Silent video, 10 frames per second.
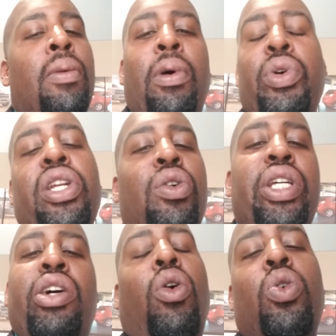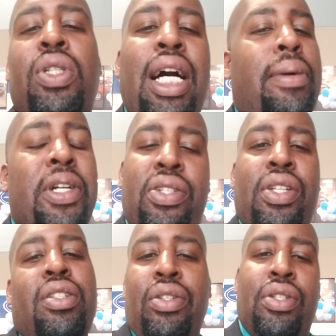But we know the whole time they're
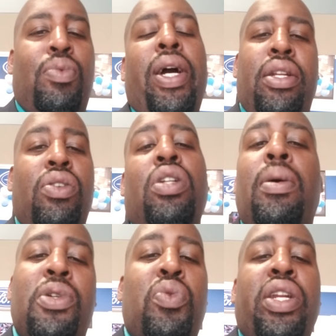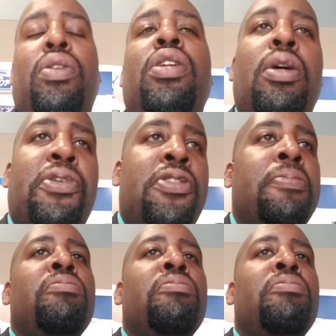sitting there just waiting on the numbers, waiting on the numbers.